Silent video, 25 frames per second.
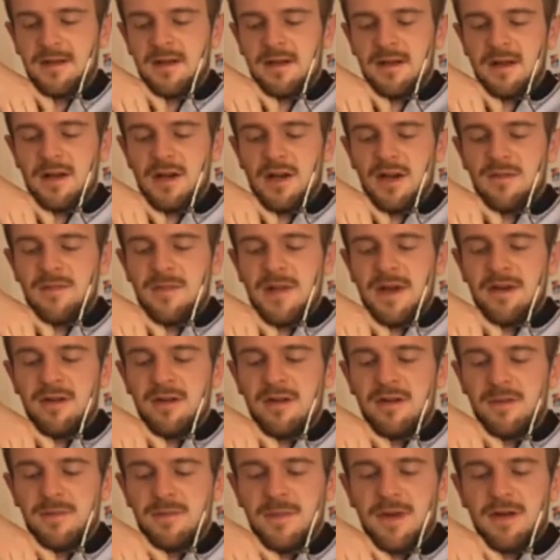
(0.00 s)
allows
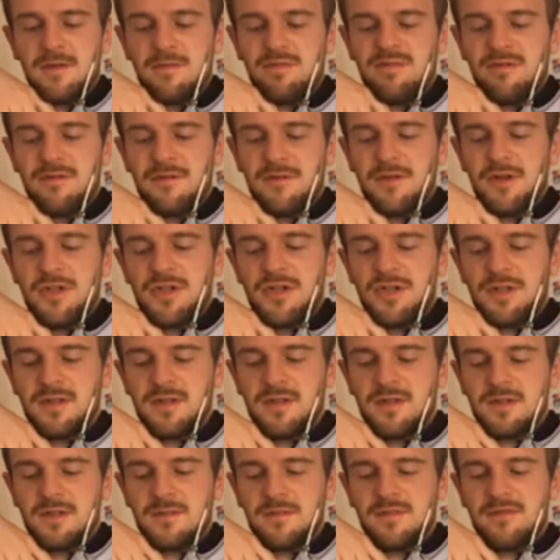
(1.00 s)
better
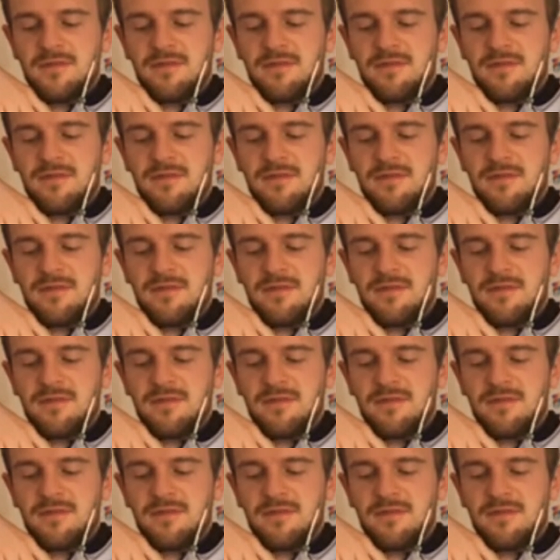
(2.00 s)
perfusion